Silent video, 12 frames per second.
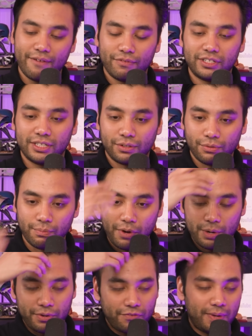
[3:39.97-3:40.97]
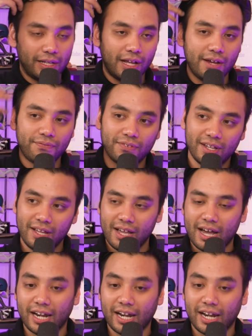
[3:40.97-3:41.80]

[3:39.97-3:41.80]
every single moment of my life. Yeah.